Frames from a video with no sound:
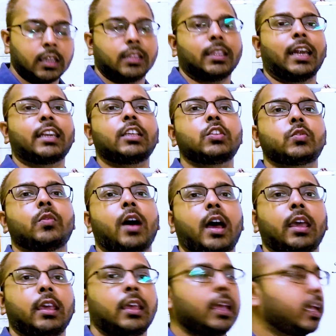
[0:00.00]
That is
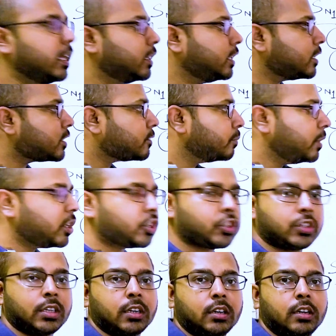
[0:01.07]
why this
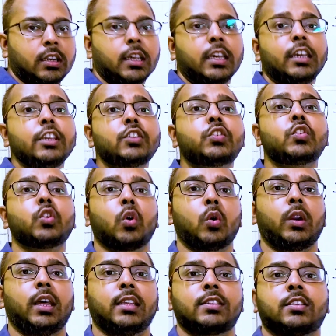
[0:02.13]
mixture is known
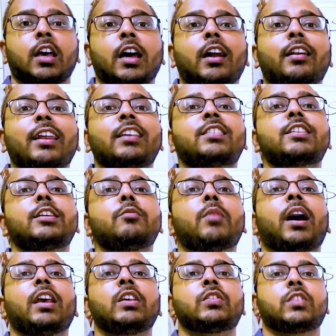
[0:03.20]
as
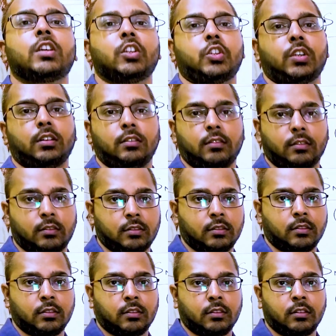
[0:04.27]
racemization.
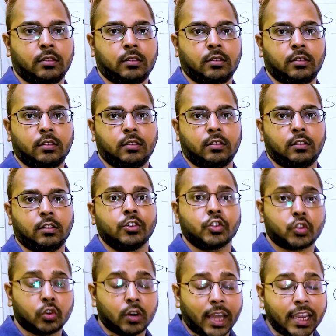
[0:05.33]

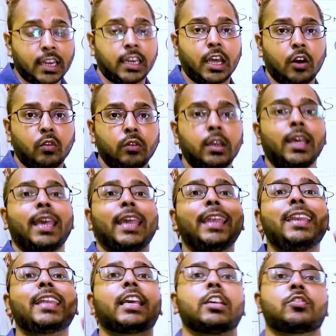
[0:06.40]
So write down,
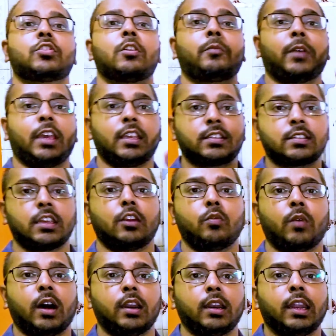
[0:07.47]
in case of
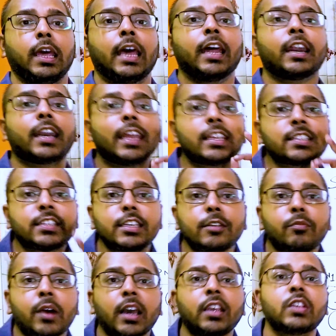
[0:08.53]
SN1,
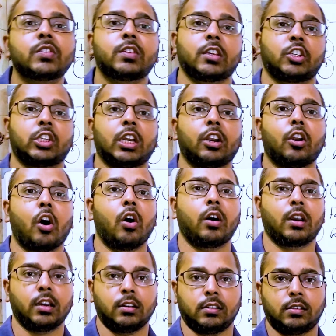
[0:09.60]
racemization
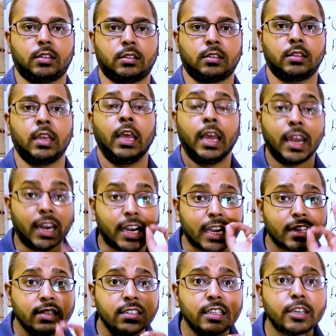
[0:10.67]
occurs.
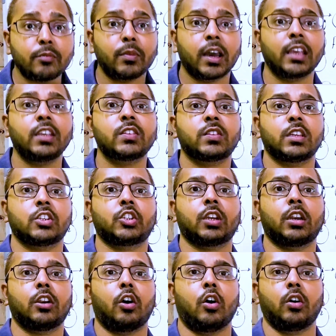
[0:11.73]

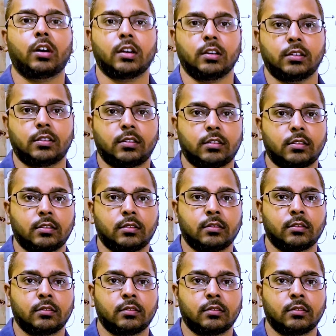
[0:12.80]
Racemization occurs.